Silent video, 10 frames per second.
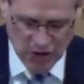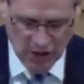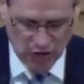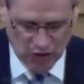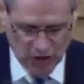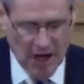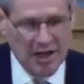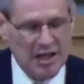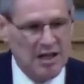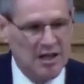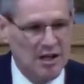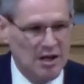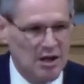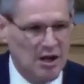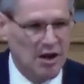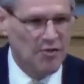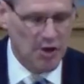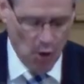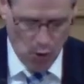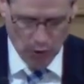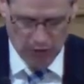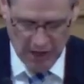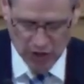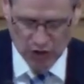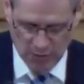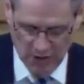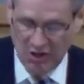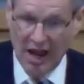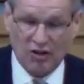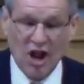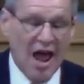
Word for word: study of the Old Testament text.